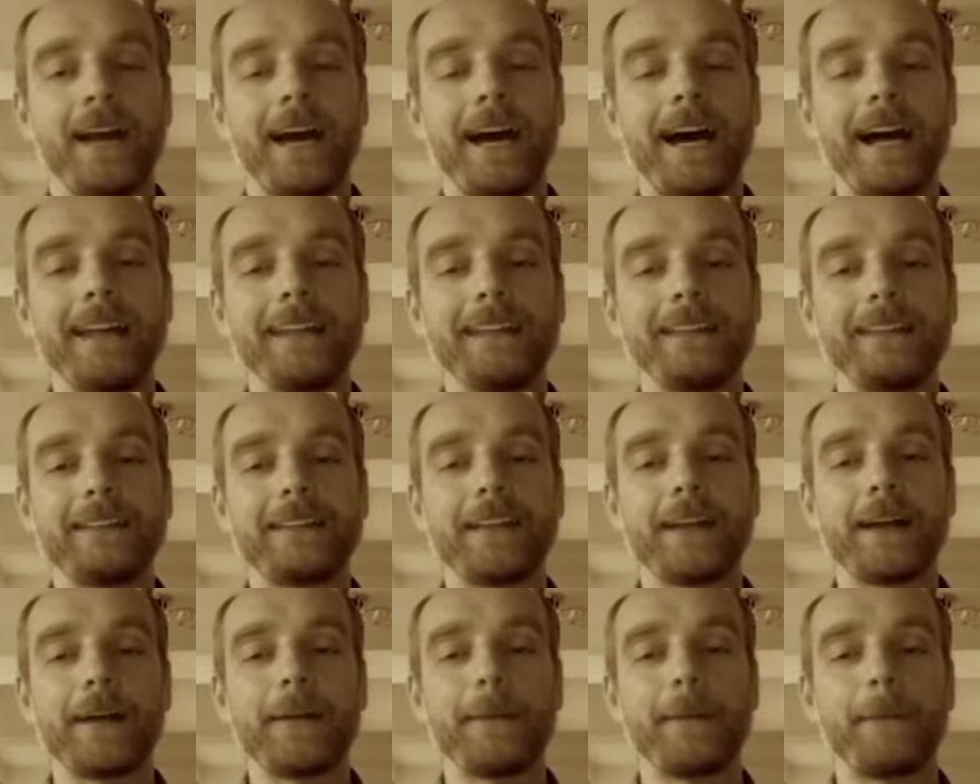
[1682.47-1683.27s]
And
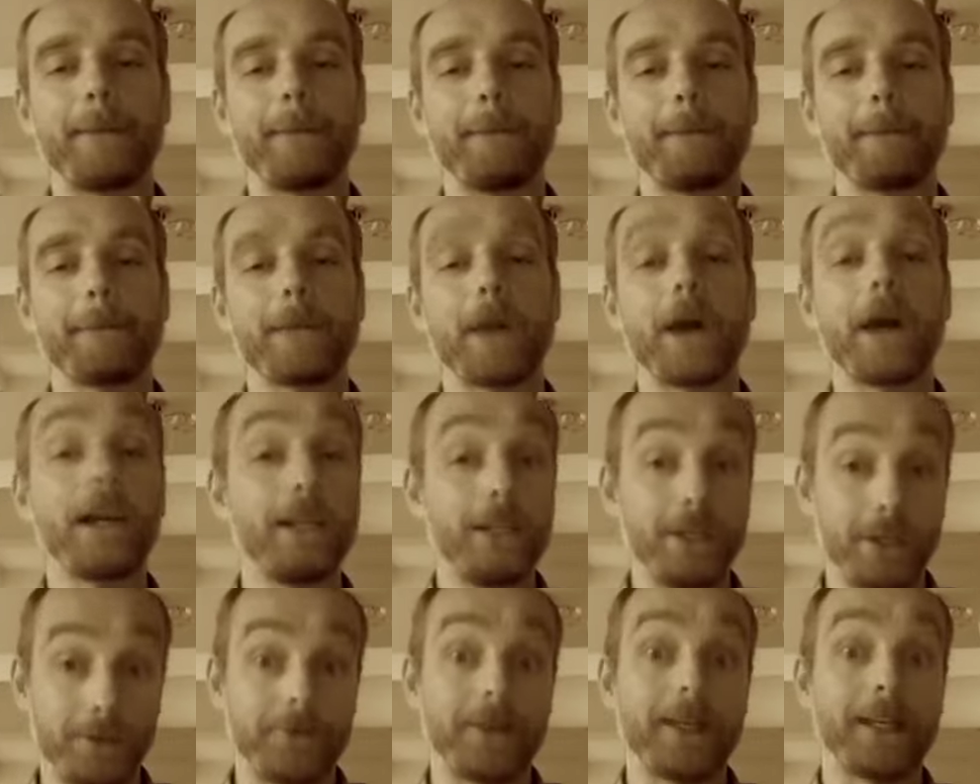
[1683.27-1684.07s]
I
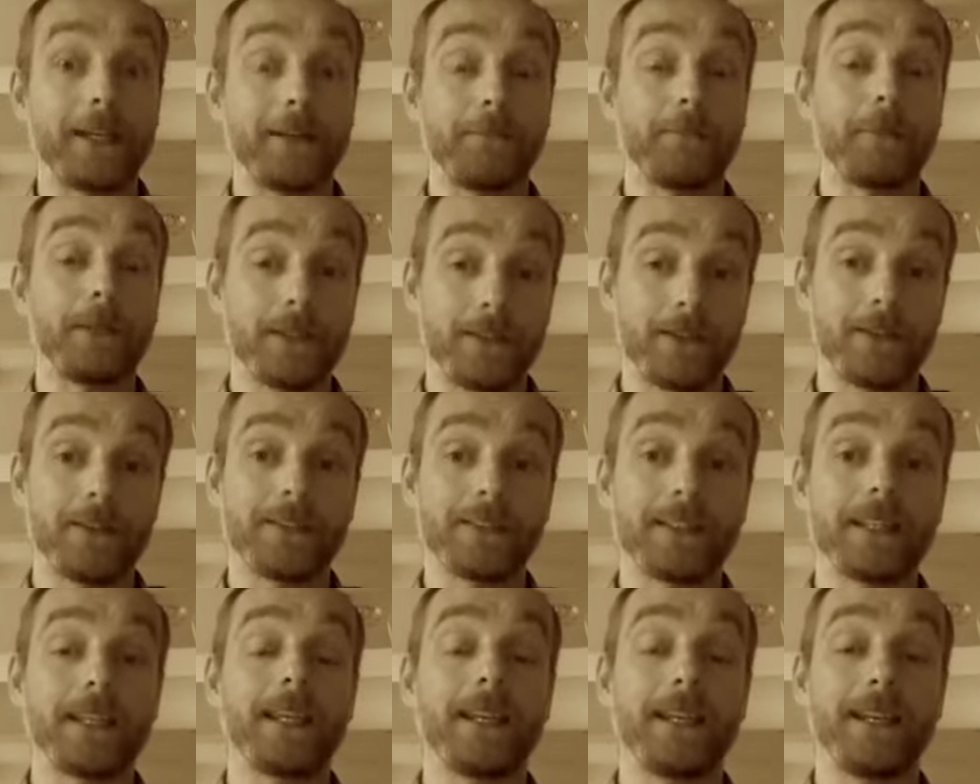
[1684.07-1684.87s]
love it
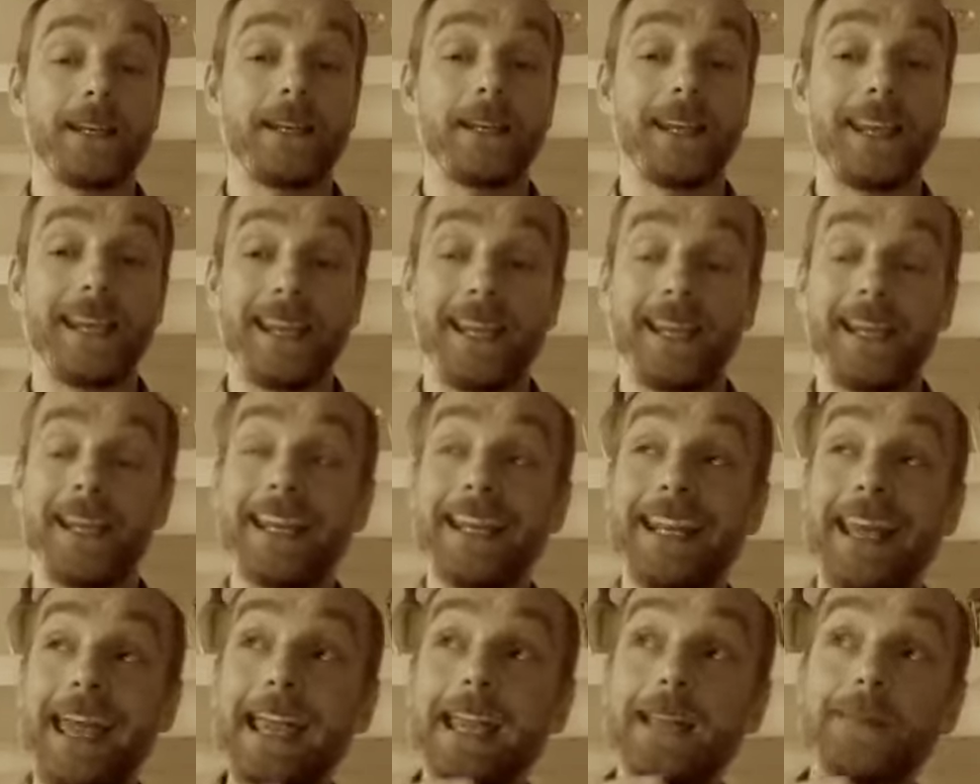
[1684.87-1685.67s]
because it
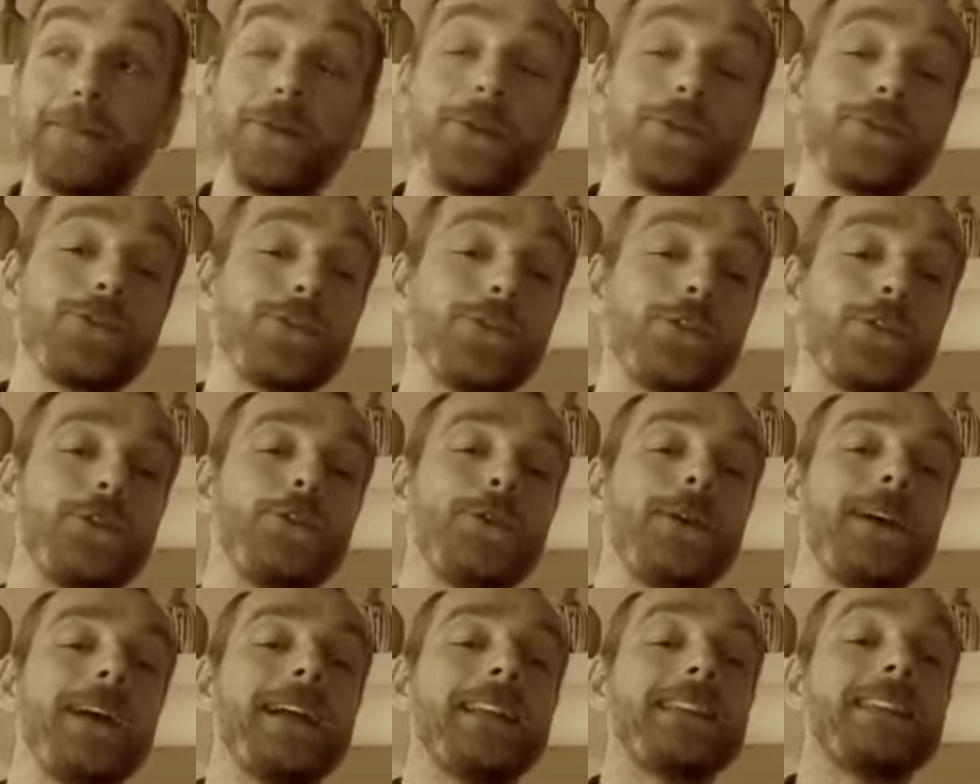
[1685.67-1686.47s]
enables
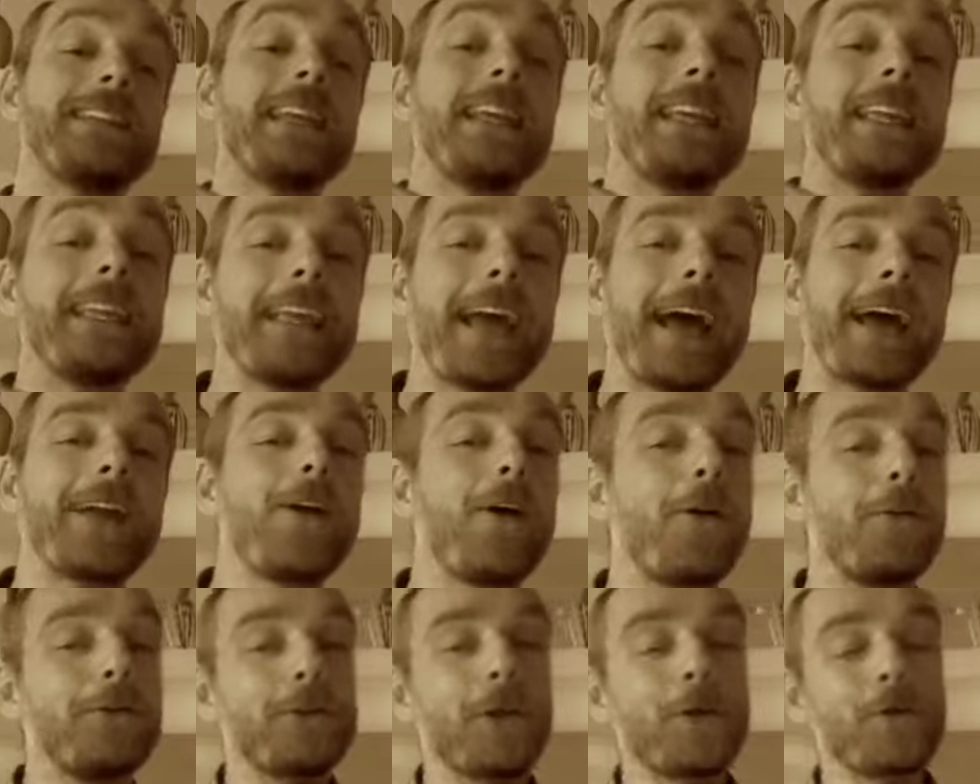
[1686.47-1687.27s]
you to get
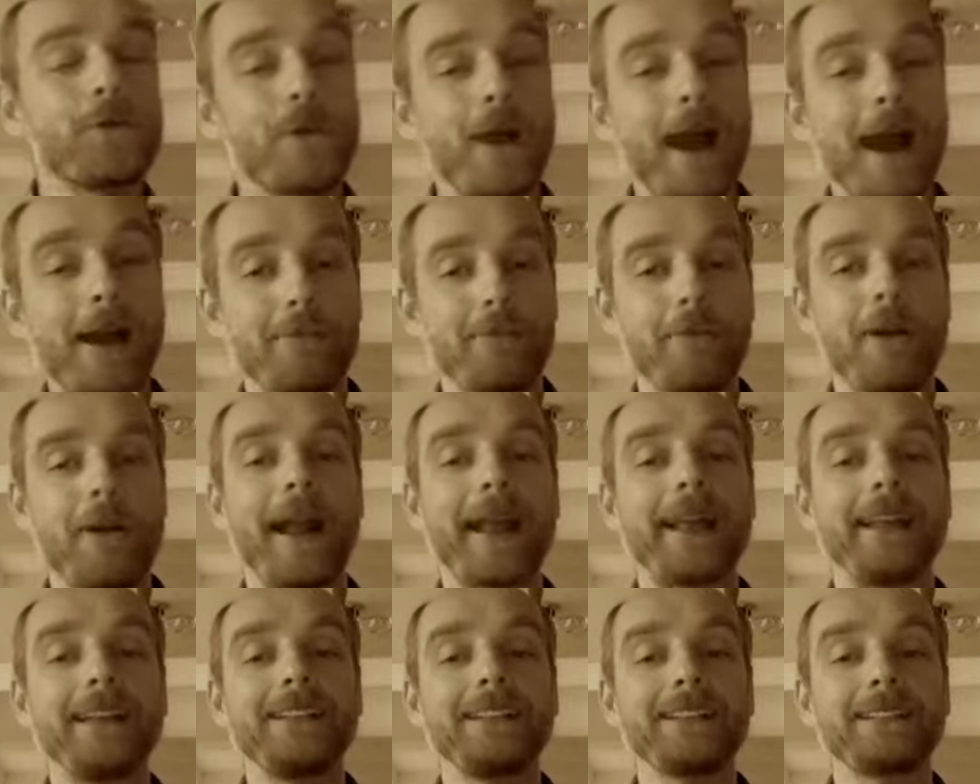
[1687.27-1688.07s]
off the rat
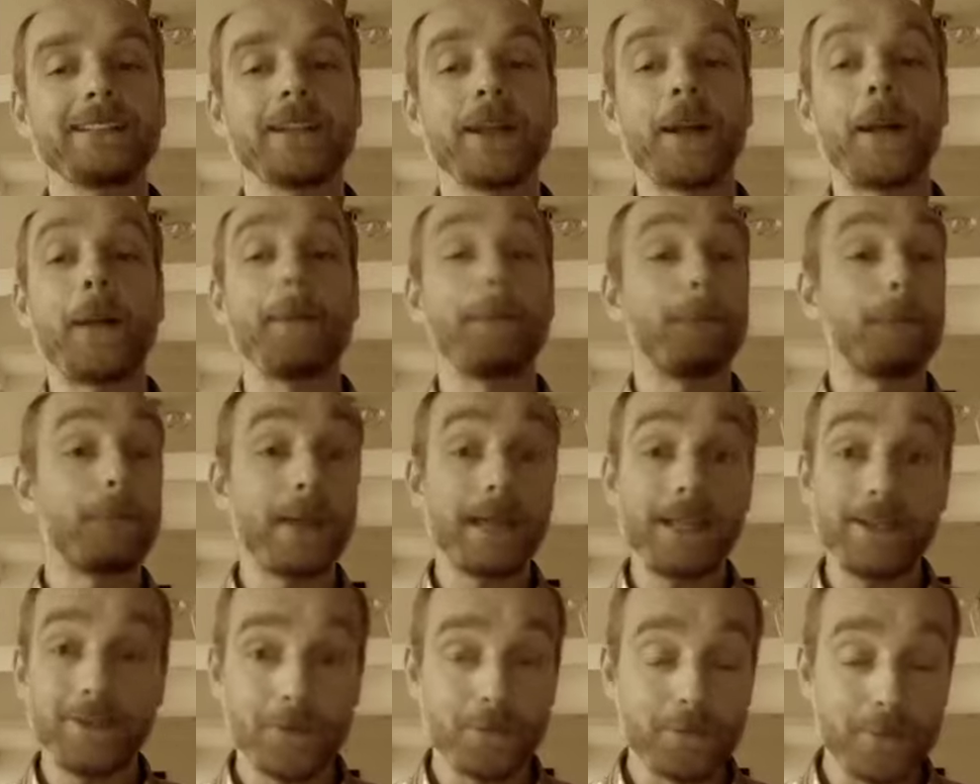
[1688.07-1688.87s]
race,
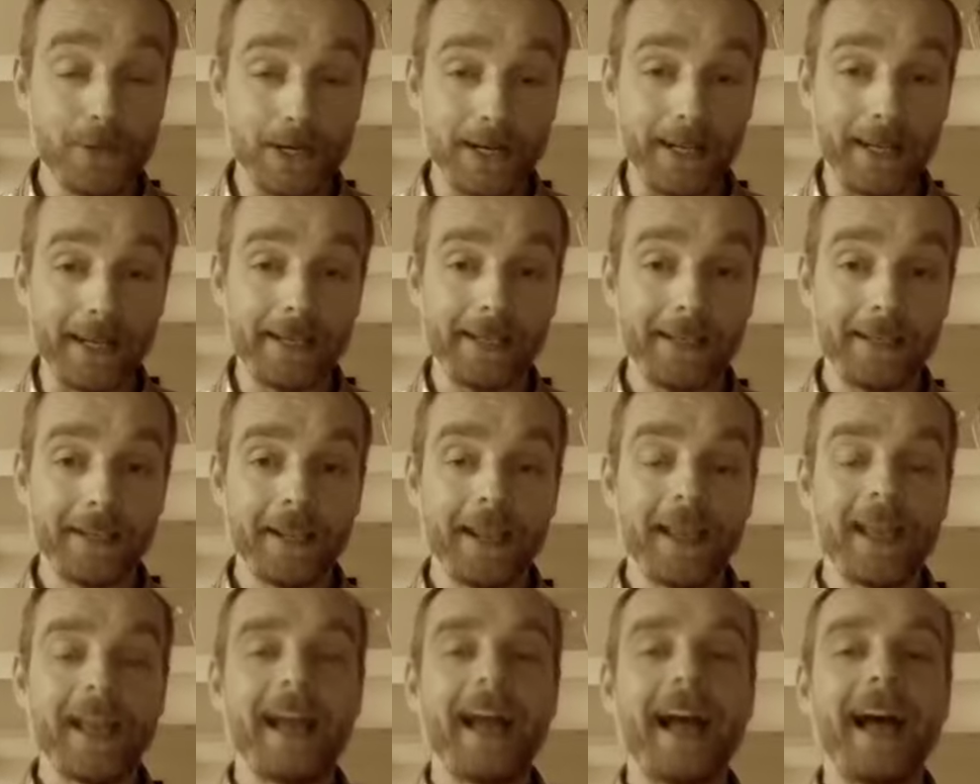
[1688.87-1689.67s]
make money,
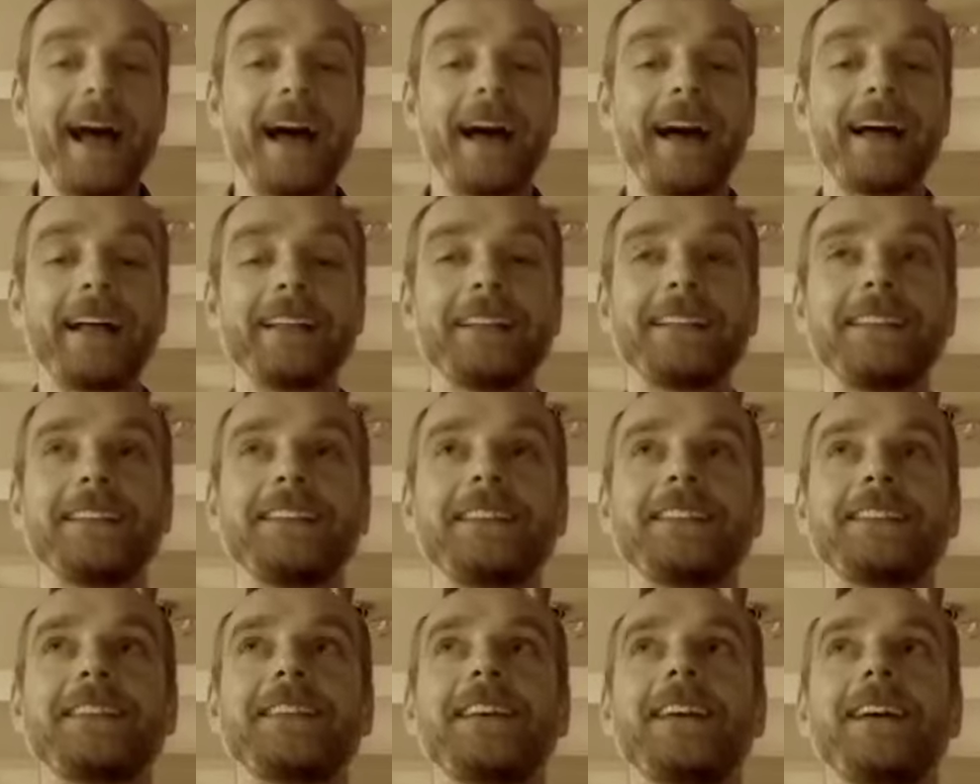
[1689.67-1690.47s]

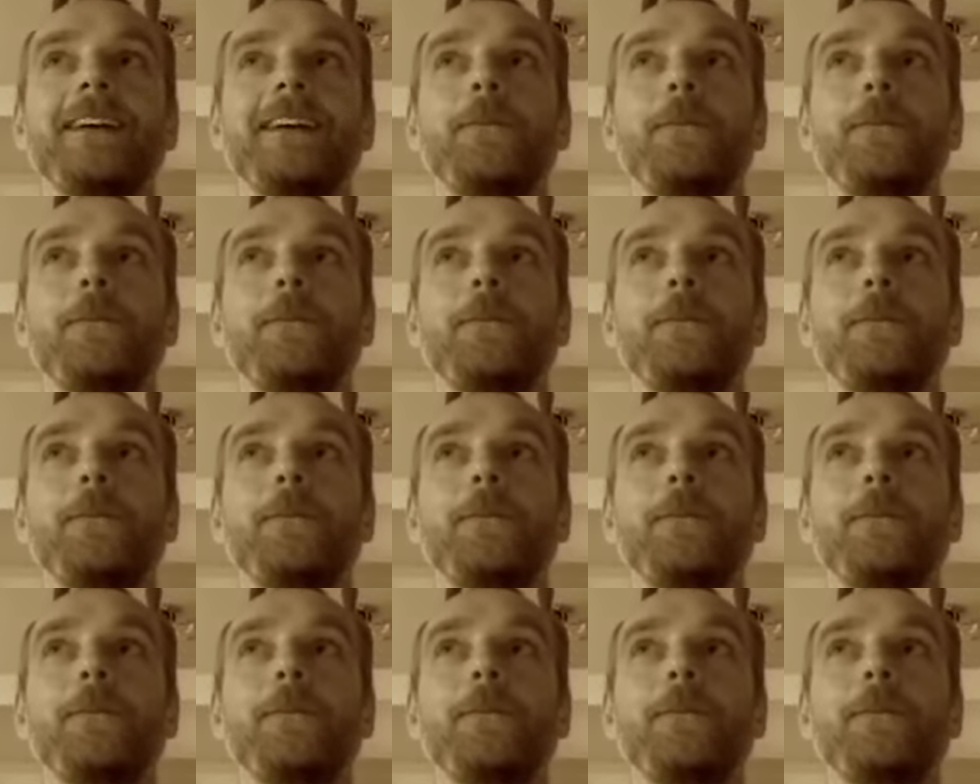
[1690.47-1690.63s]
and